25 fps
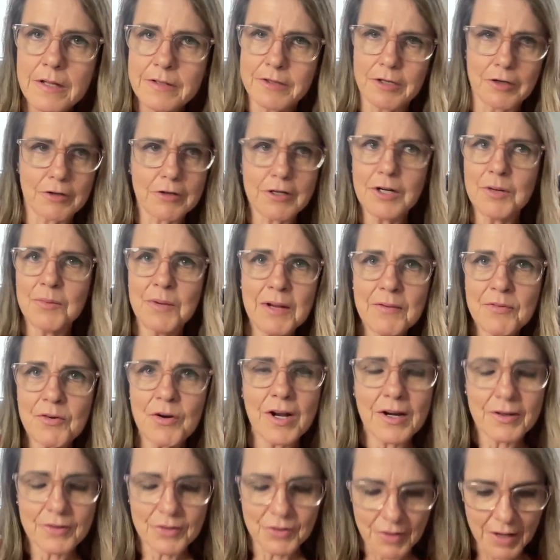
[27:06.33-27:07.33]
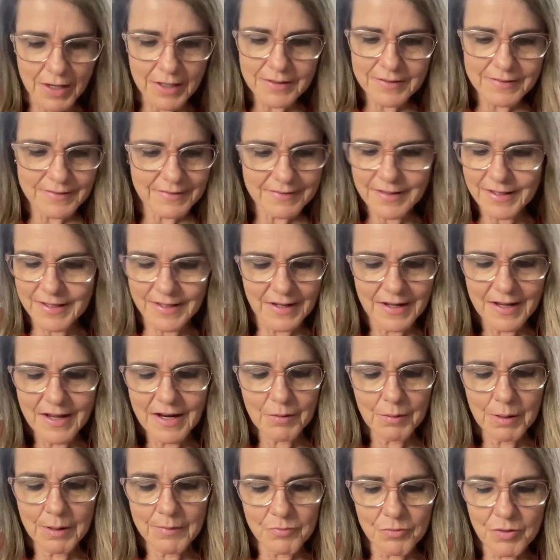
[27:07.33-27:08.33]
Like they're going to waive her out of credits, like
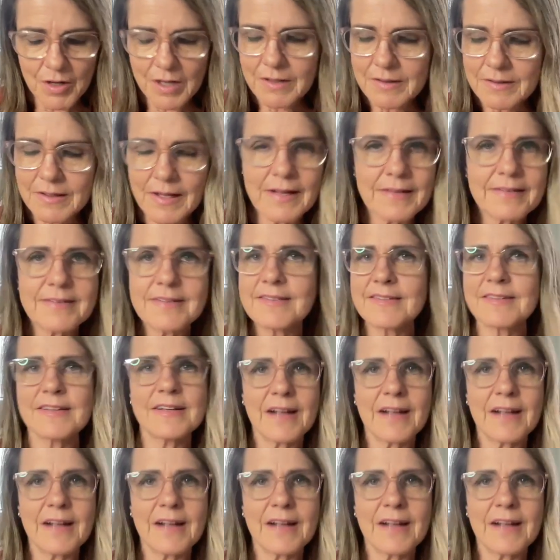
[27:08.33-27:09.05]
waive her out of classes.